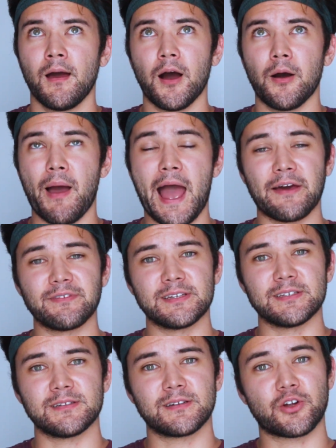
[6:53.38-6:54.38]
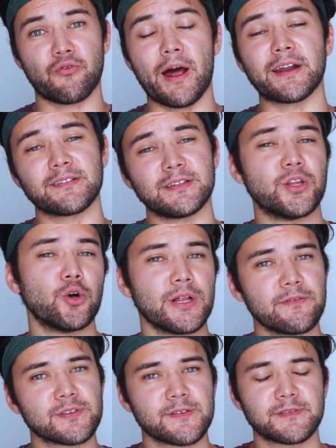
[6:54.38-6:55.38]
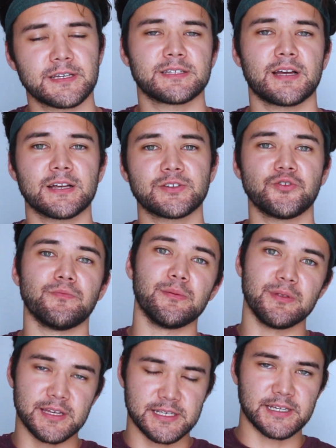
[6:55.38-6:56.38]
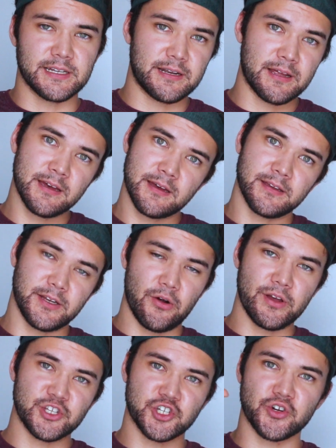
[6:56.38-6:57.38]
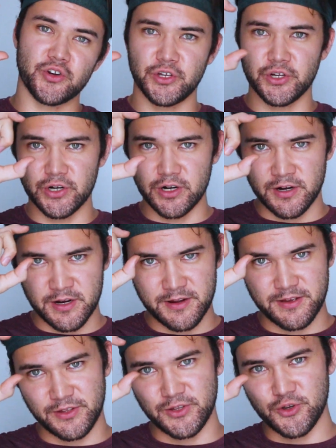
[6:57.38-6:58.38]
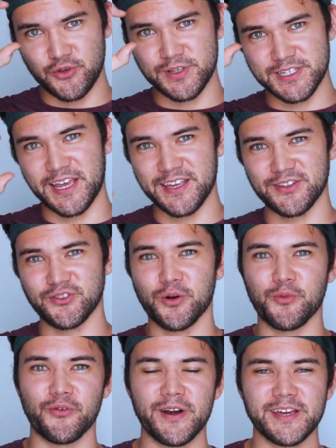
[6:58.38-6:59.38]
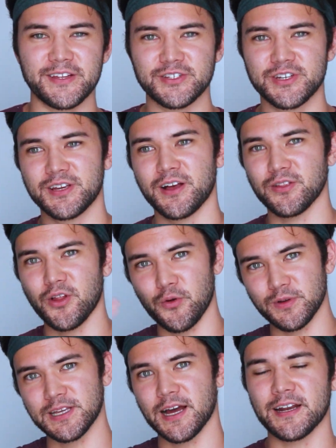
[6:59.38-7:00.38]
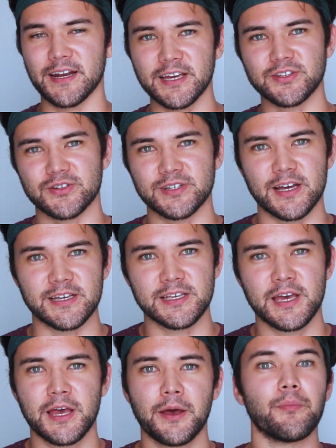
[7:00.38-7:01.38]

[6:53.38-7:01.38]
um, having chronically low levels of testosterone, maybe this can, you know, ensure you're you stay in the normal range along with diet and exercise.